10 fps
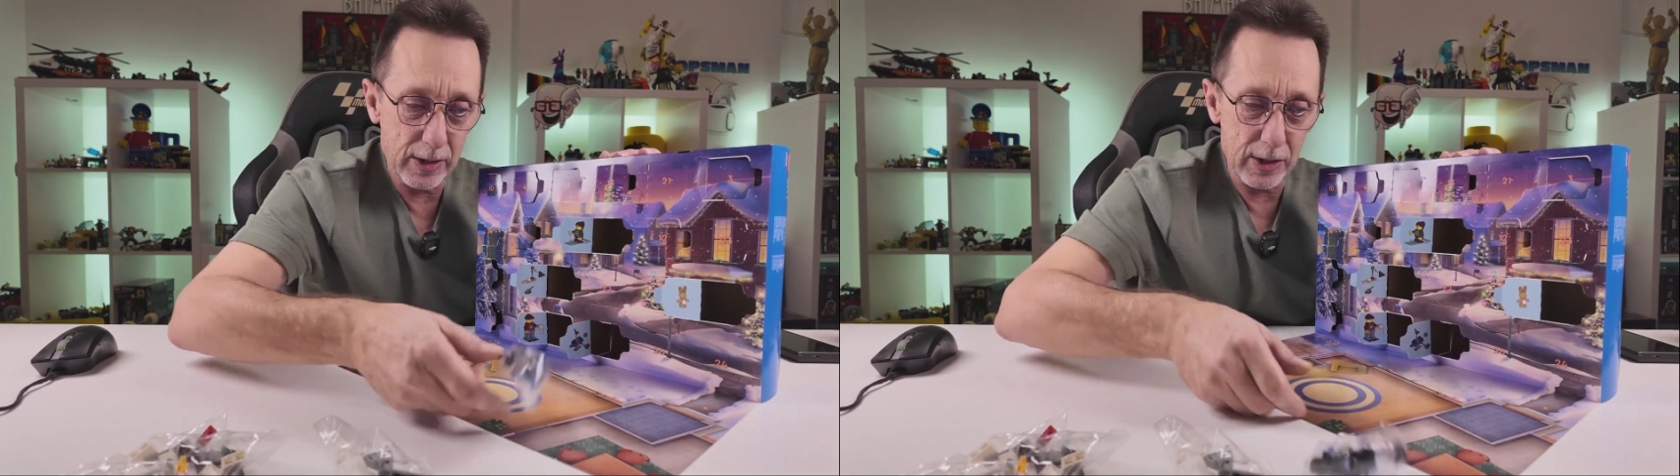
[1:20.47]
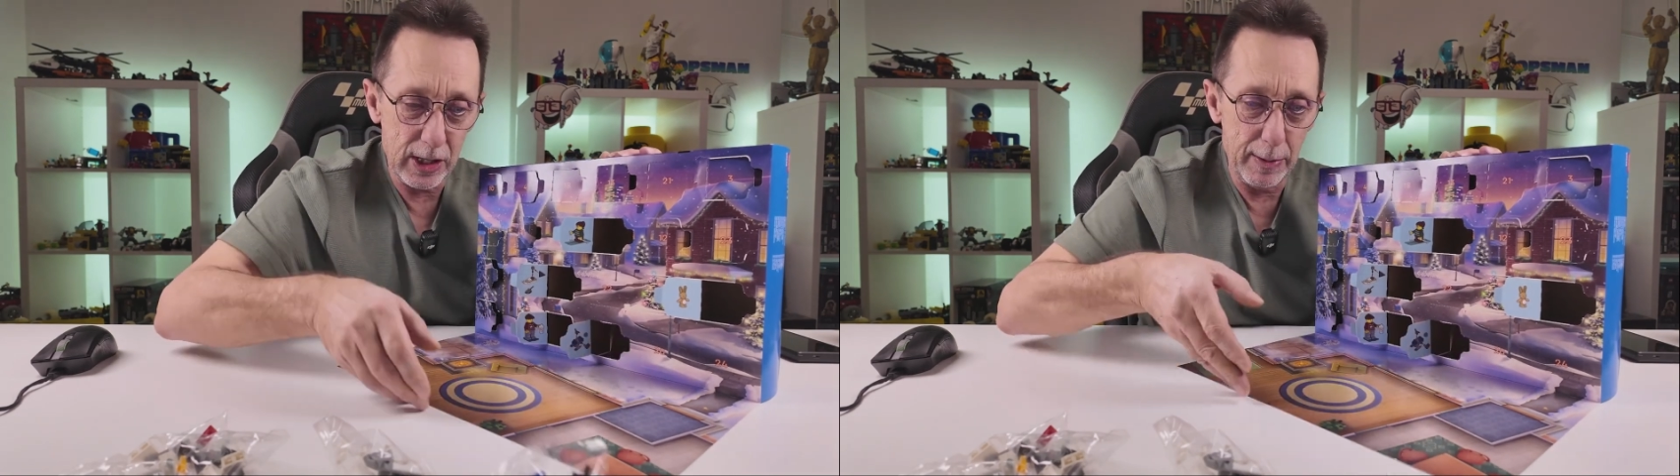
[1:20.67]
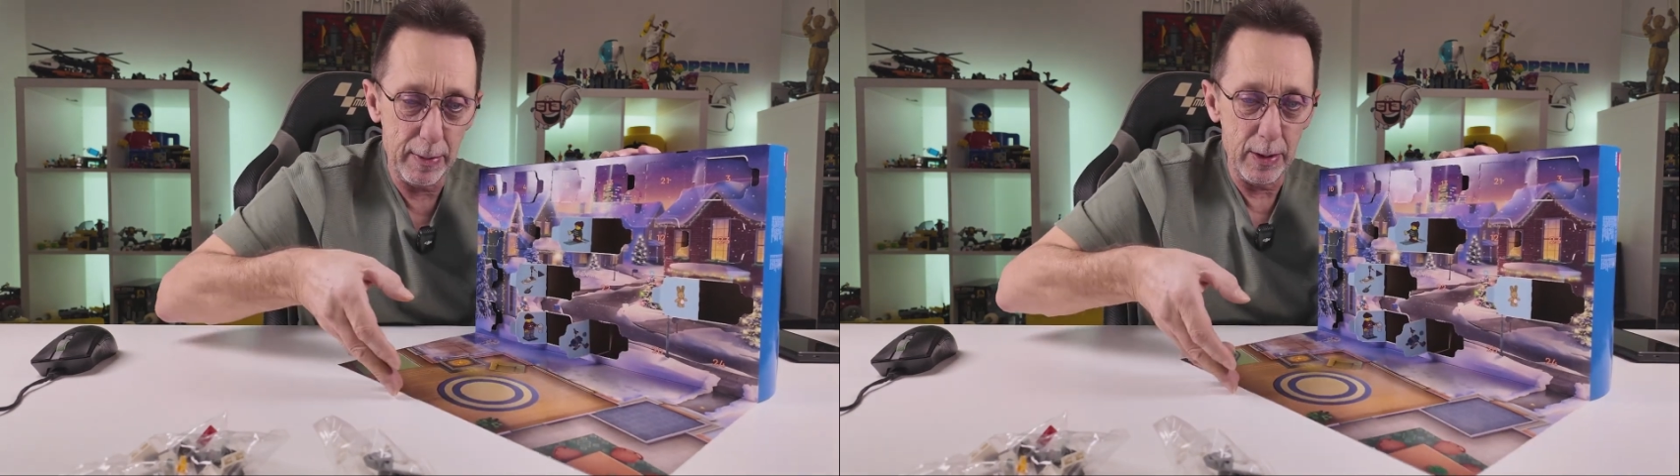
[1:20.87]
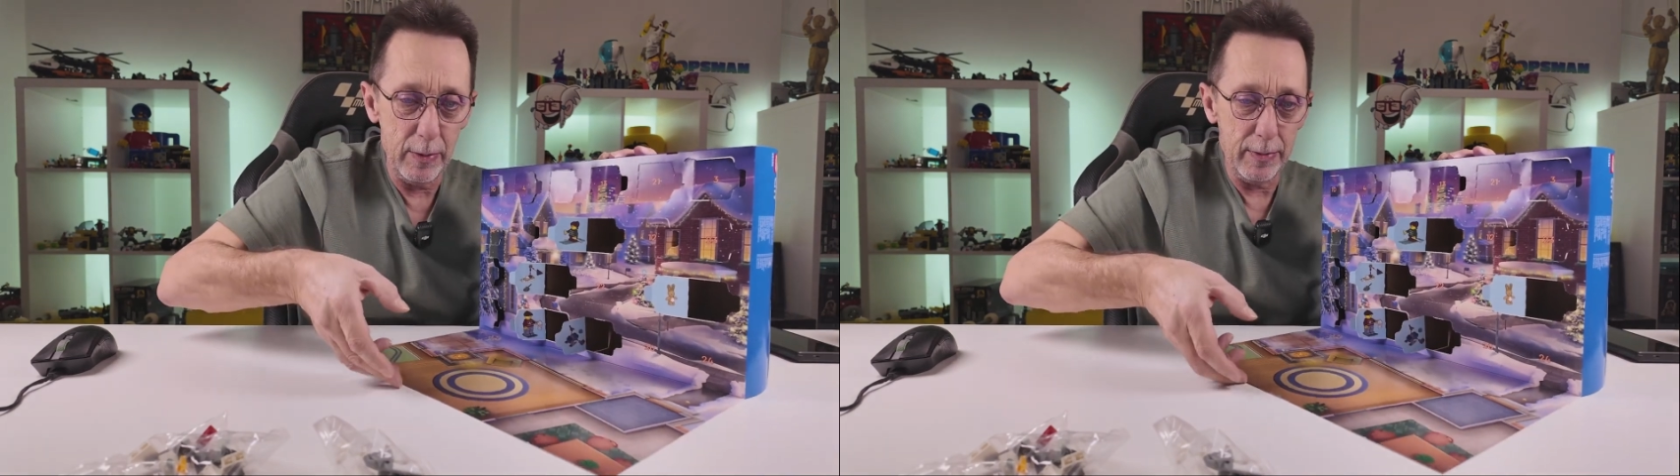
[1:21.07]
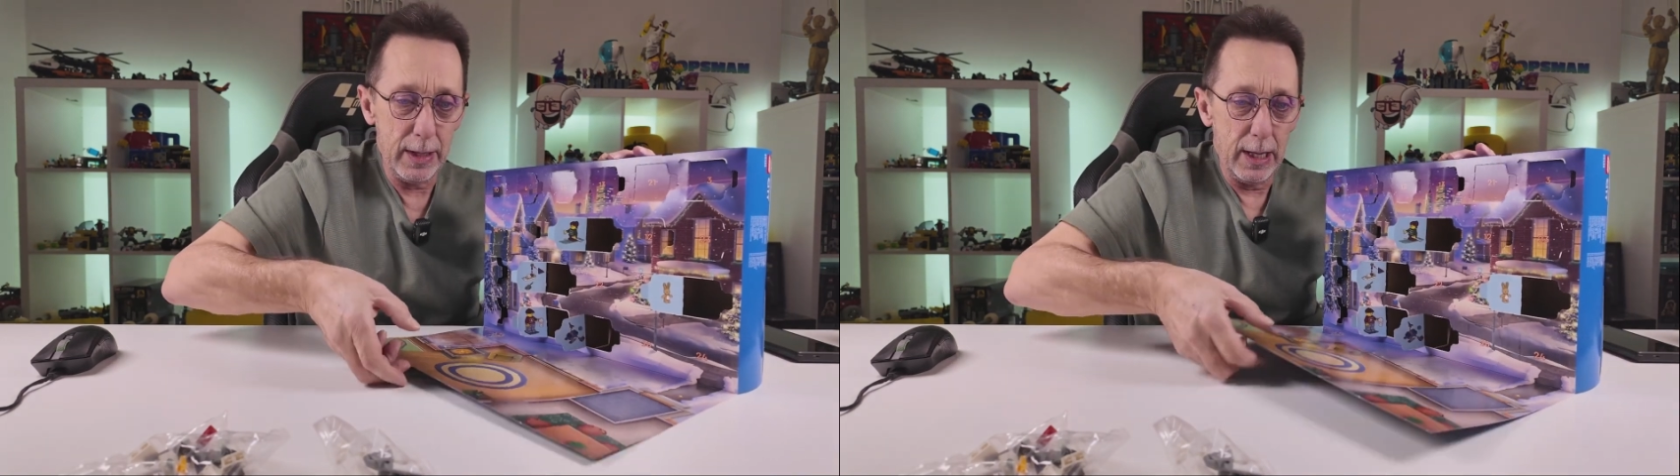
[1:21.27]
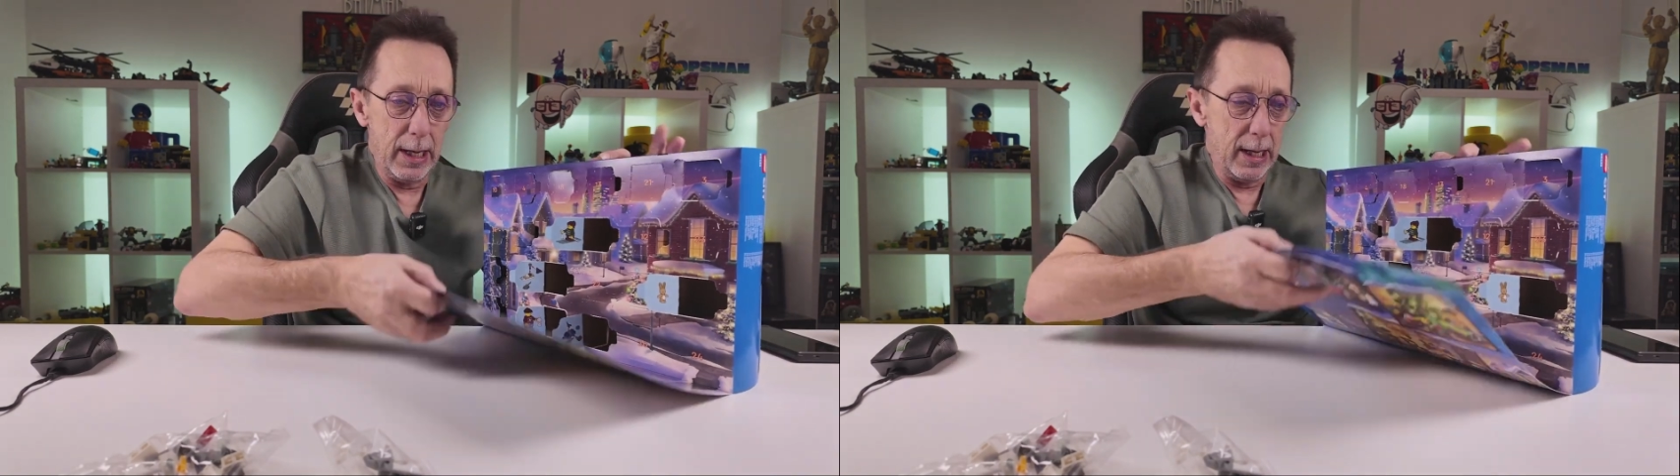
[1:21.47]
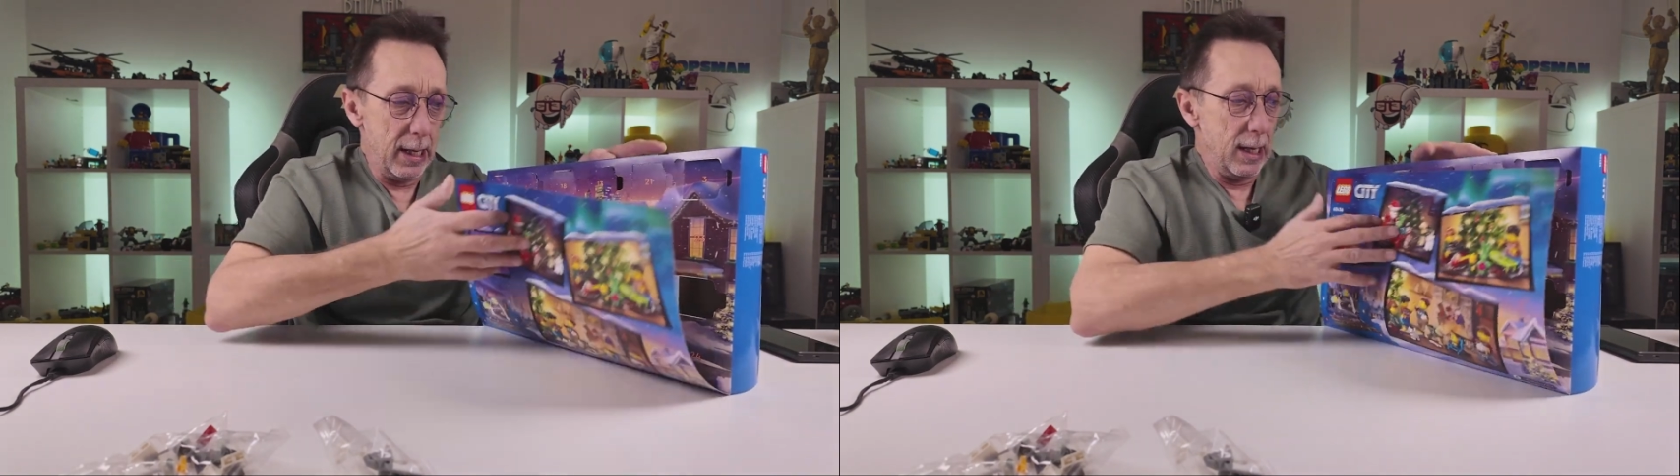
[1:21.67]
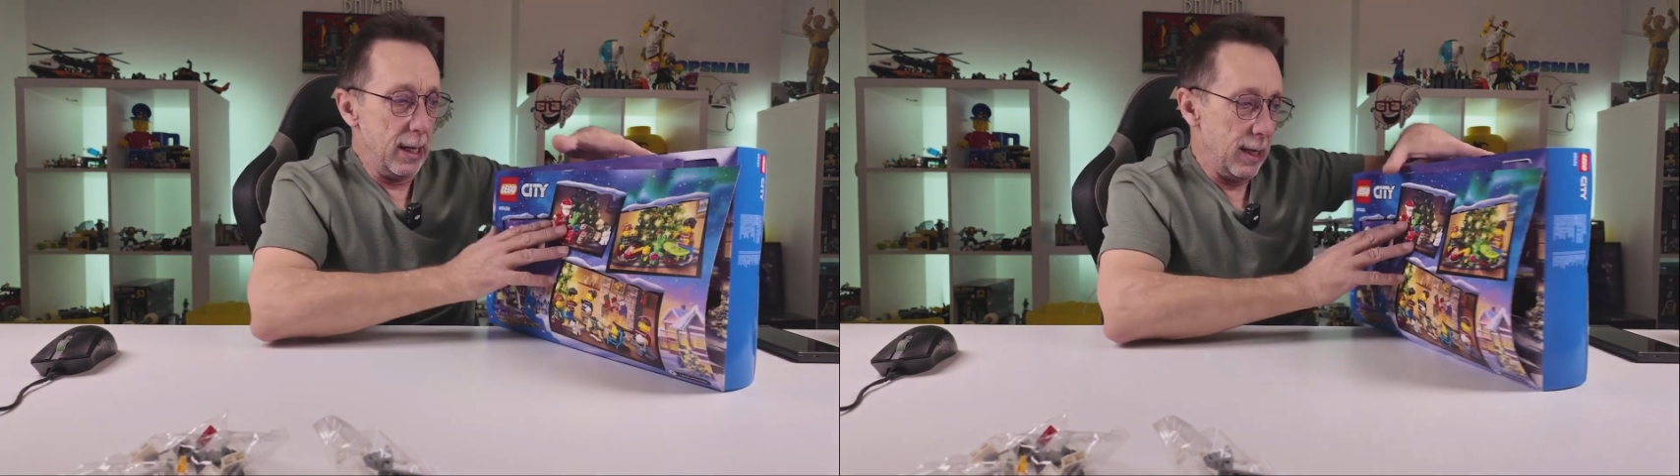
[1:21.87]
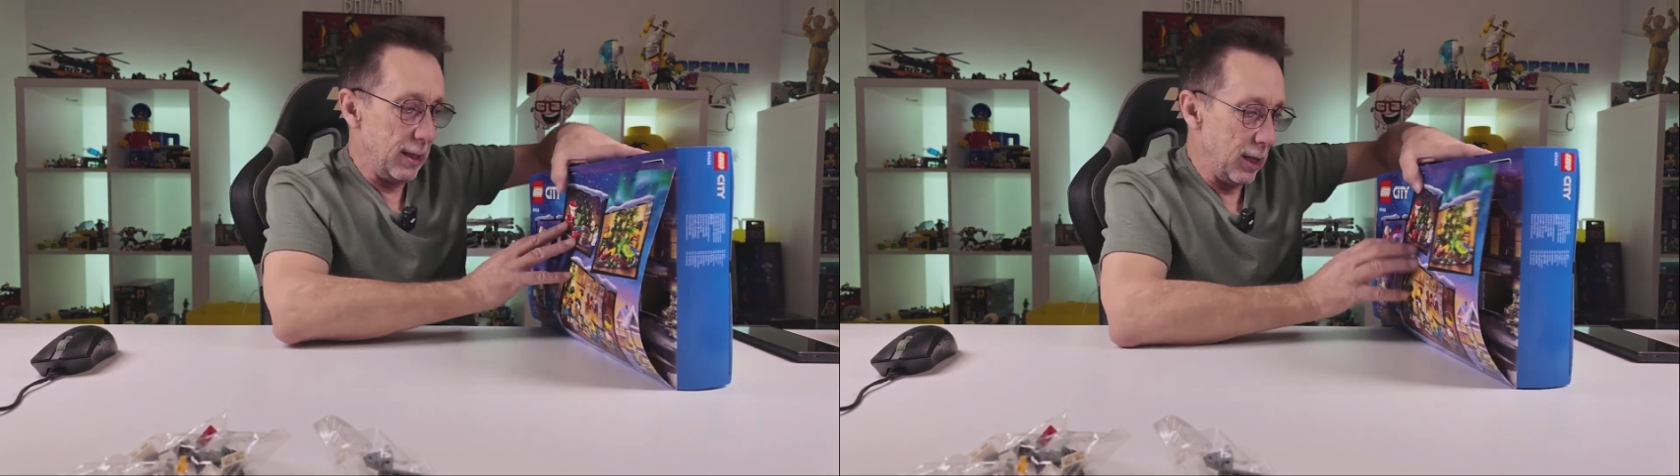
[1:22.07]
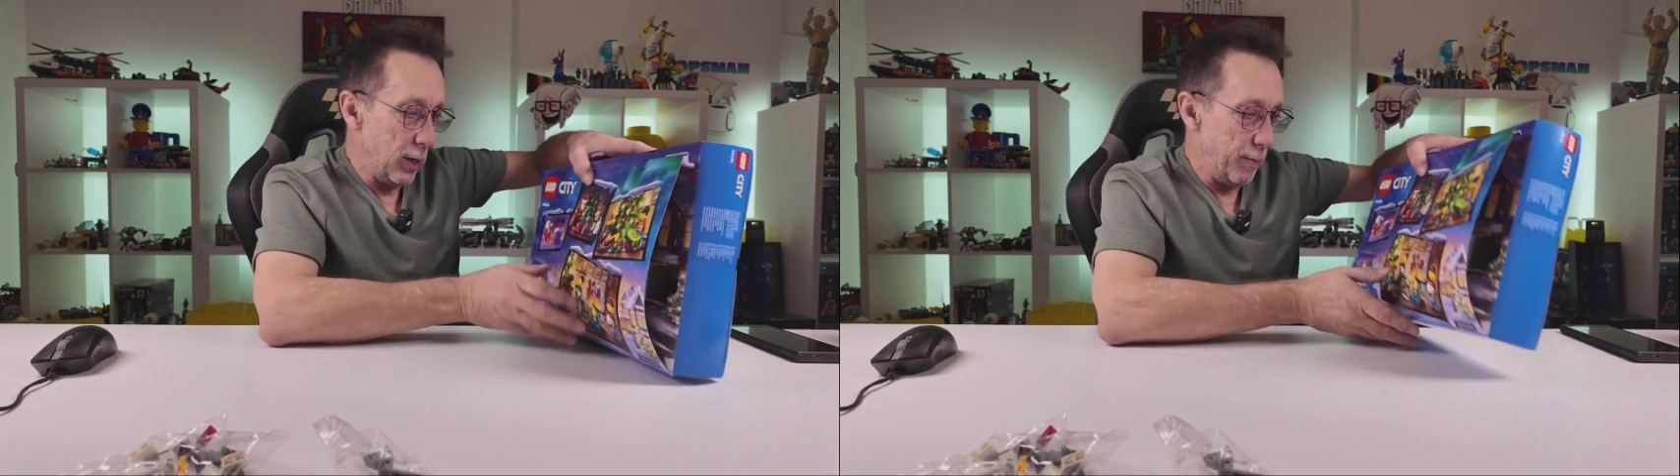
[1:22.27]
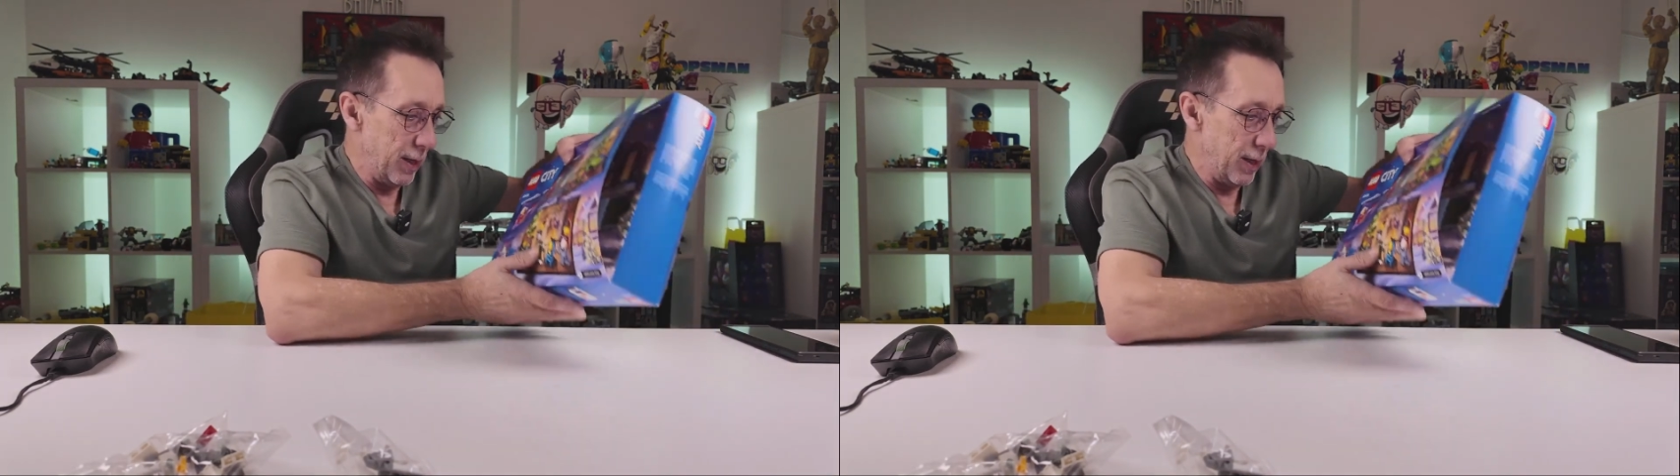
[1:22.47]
Snowmobile. Let's hope